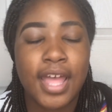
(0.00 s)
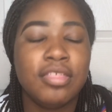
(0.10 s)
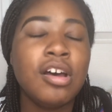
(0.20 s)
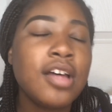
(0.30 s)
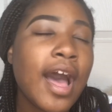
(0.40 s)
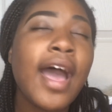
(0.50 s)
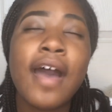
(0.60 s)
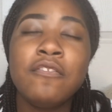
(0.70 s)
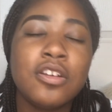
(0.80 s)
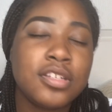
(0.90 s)
Though I
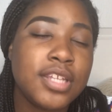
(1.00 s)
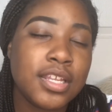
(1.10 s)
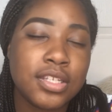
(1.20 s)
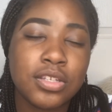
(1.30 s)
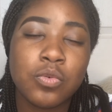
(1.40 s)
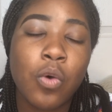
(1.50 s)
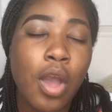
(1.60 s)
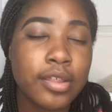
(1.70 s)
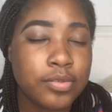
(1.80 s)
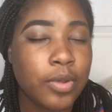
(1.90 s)
have those days
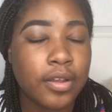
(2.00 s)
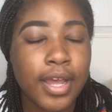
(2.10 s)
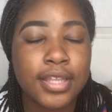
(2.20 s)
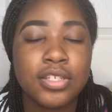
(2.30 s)
as well, guys.